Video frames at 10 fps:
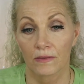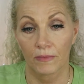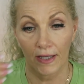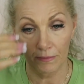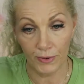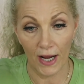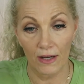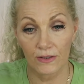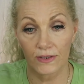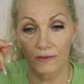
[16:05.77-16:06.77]
my
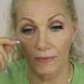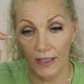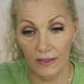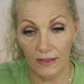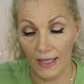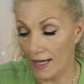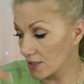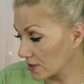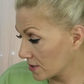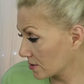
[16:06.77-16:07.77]
brows and my
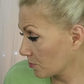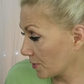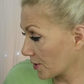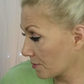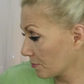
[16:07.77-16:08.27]
lashes with